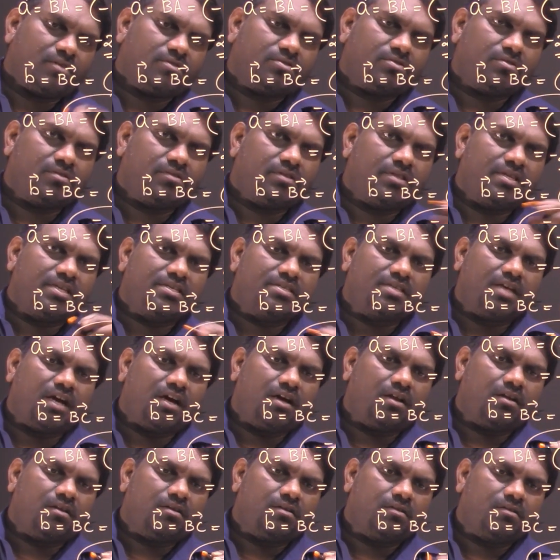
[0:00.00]
So these
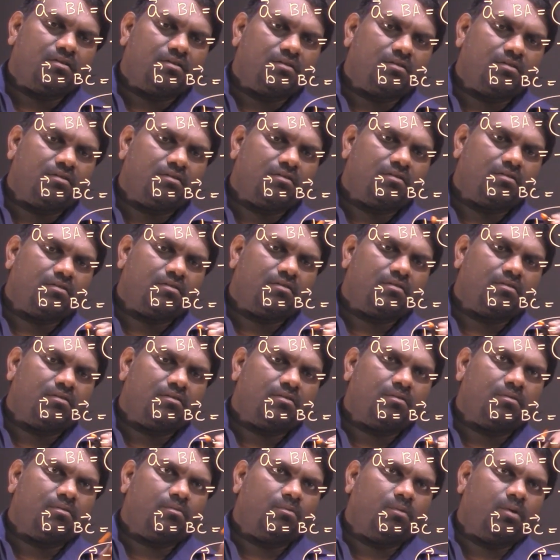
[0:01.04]
are
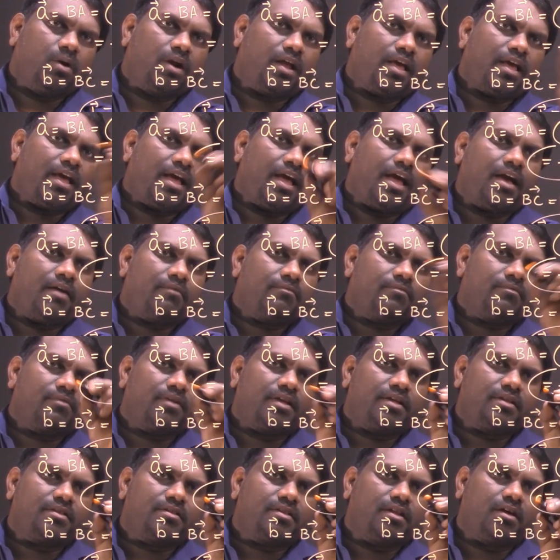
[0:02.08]
what I
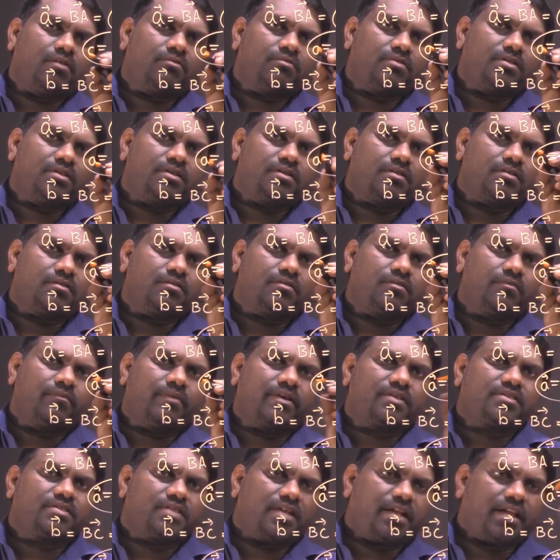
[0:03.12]
have right now, dear.
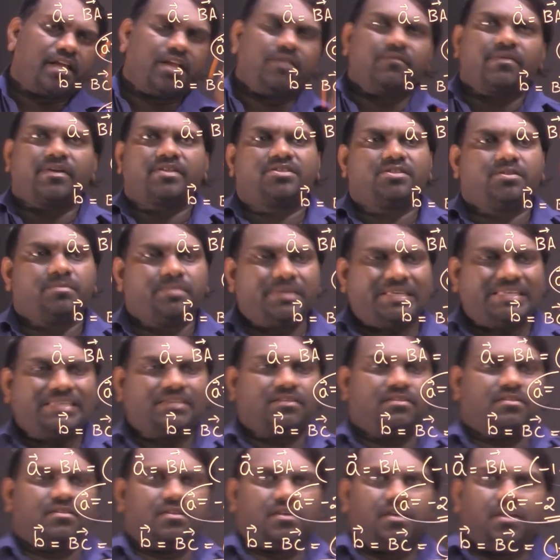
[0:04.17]
Vector A and vector B.